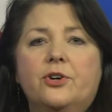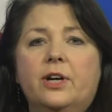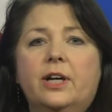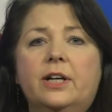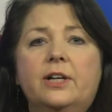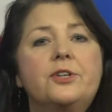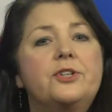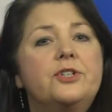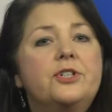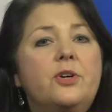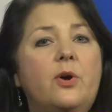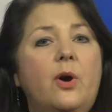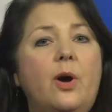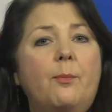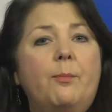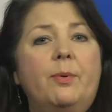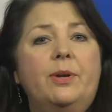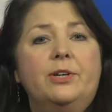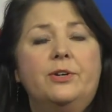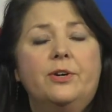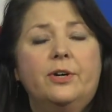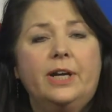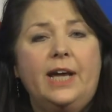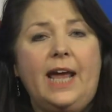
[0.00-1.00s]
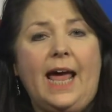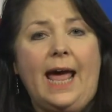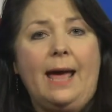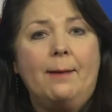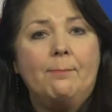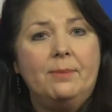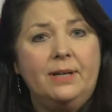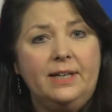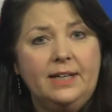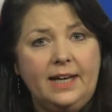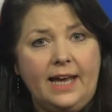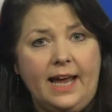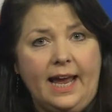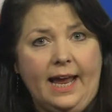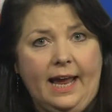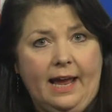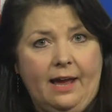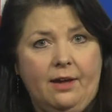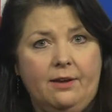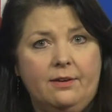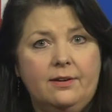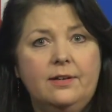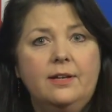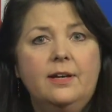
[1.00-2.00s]
going to show up in your cap and
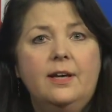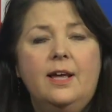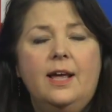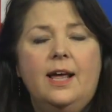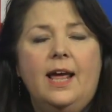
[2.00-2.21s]
gown.